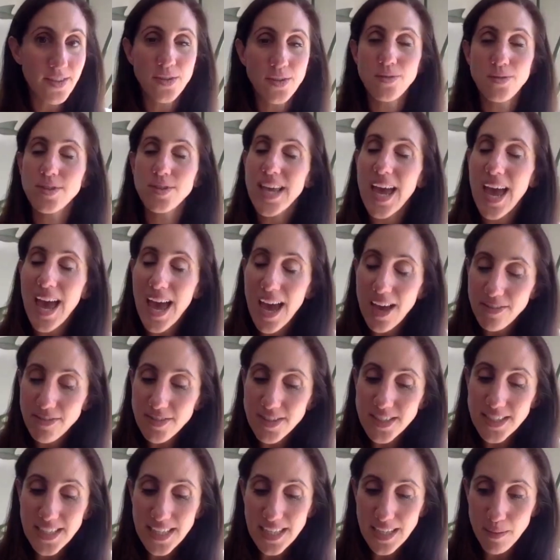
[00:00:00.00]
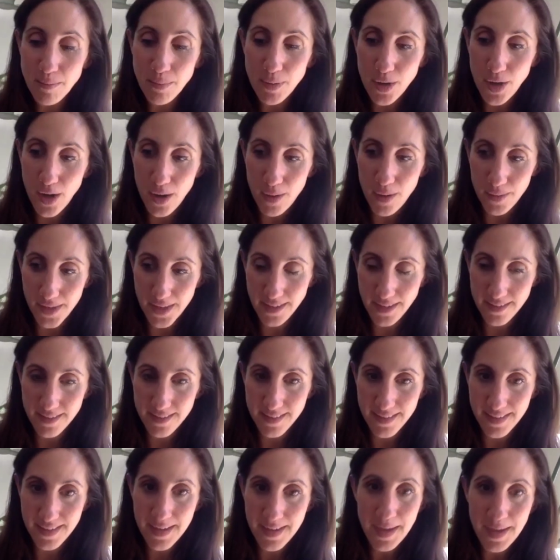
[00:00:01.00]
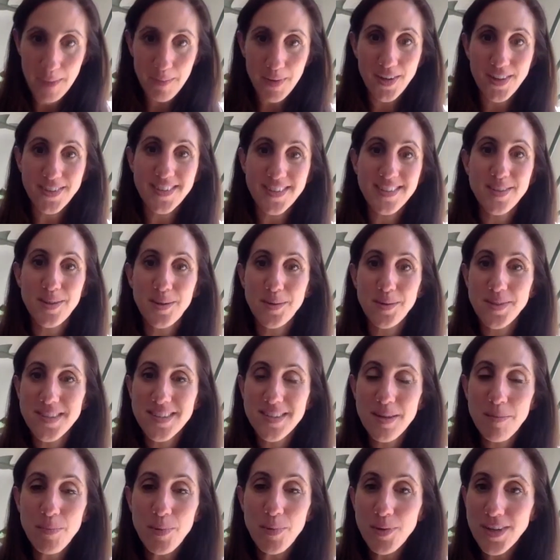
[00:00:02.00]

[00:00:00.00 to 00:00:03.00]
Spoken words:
You just have to keep going, because it's those simple,